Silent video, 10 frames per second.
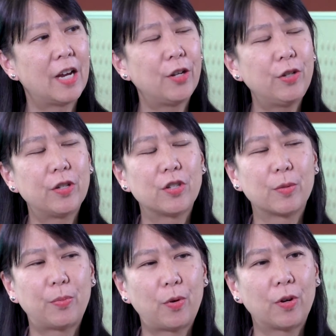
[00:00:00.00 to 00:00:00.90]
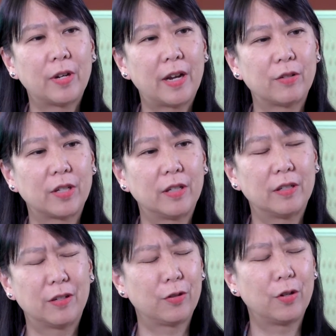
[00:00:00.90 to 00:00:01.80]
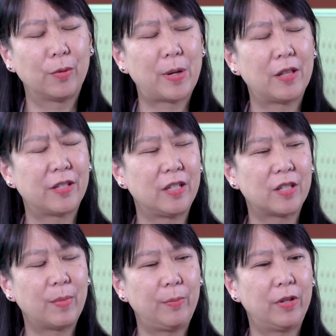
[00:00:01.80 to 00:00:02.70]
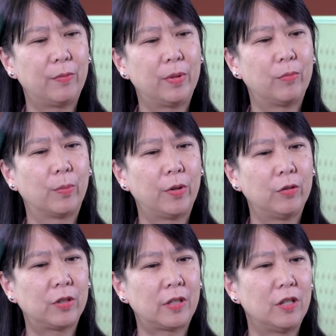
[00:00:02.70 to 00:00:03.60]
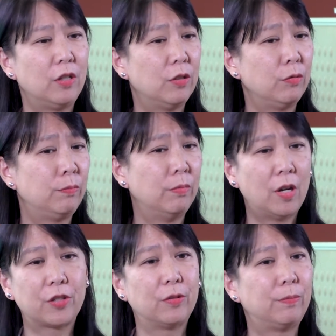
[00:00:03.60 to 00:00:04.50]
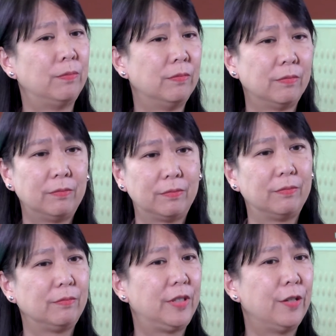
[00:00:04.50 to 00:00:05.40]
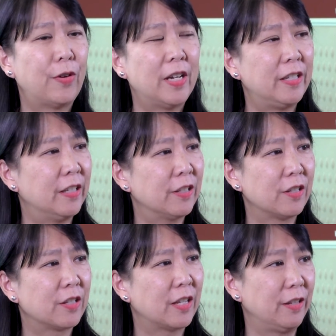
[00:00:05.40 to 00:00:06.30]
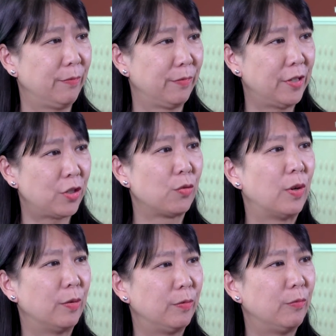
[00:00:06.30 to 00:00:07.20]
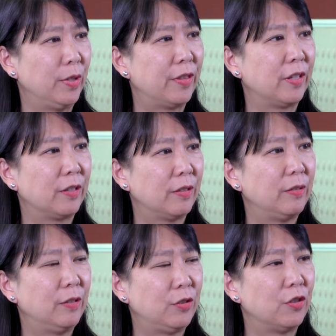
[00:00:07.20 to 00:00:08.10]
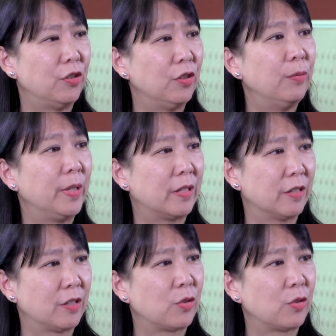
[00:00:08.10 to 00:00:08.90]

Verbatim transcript: I know you can support housing or policies that maybe have been proposed. Can you also give ideas and say, this is what we think you should do because